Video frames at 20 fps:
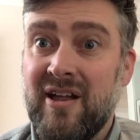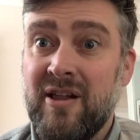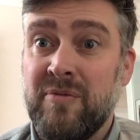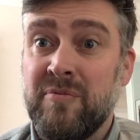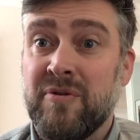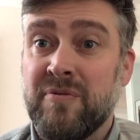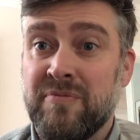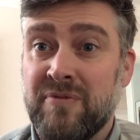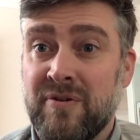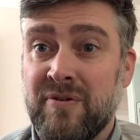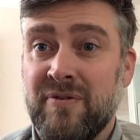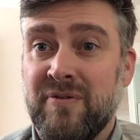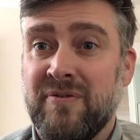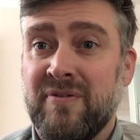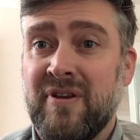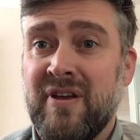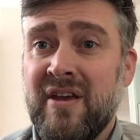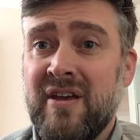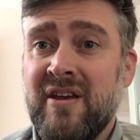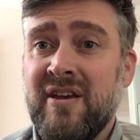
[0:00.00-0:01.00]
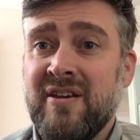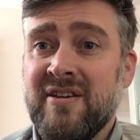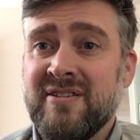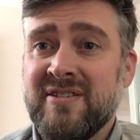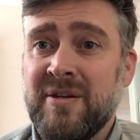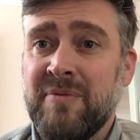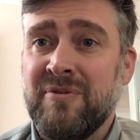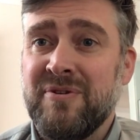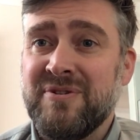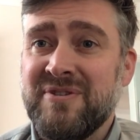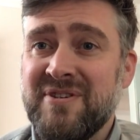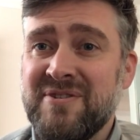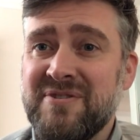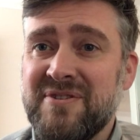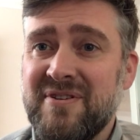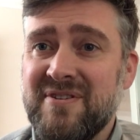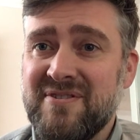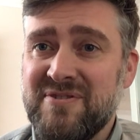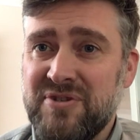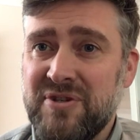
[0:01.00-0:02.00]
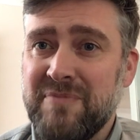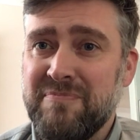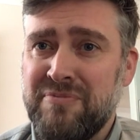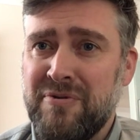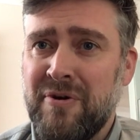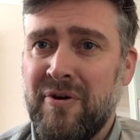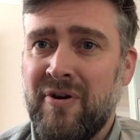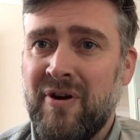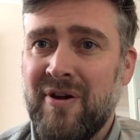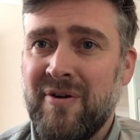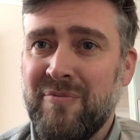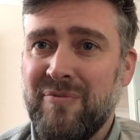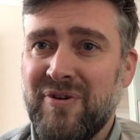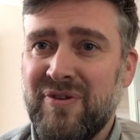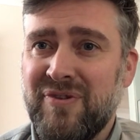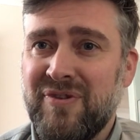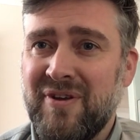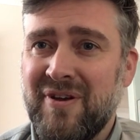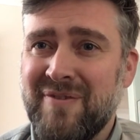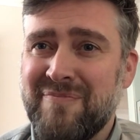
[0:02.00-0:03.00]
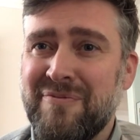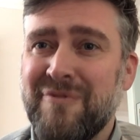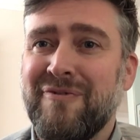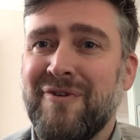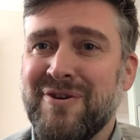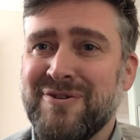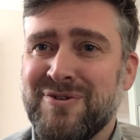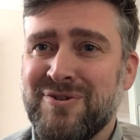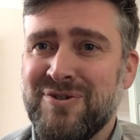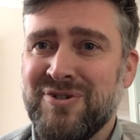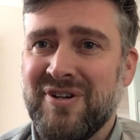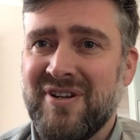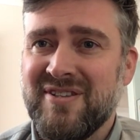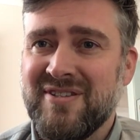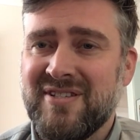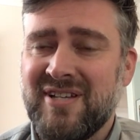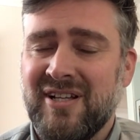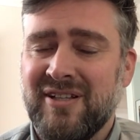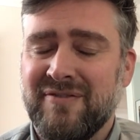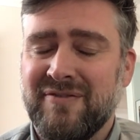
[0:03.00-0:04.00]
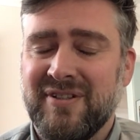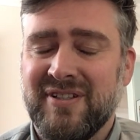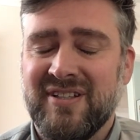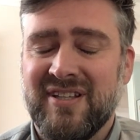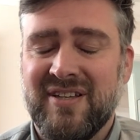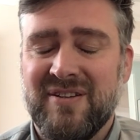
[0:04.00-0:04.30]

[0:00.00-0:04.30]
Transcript: Elmer Bruhn Summer Assistantship Program with uh, Professor John Sullivan.